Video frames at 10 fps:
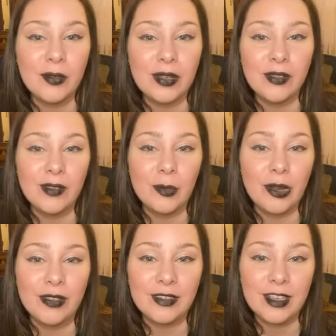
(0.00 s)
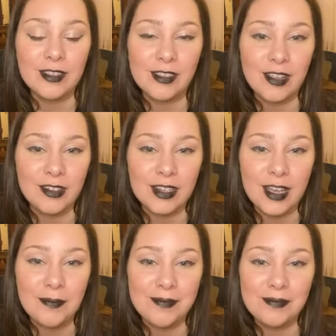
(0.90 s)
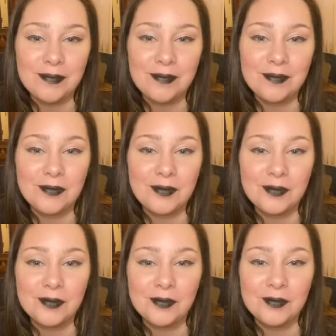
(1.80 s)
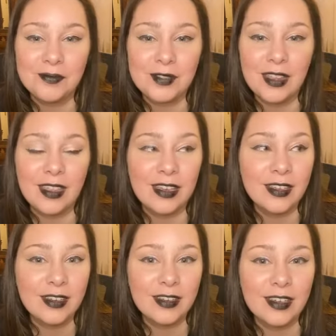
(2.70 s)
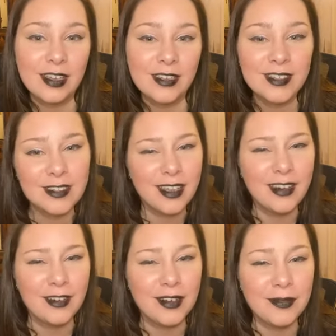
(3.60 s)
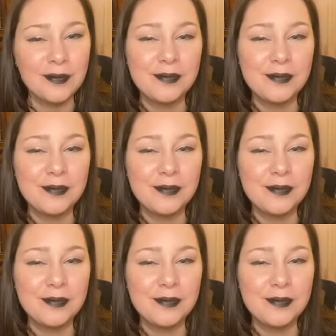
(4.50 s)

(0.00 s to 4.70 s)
through the part that takes a long time. I guess. I don't know.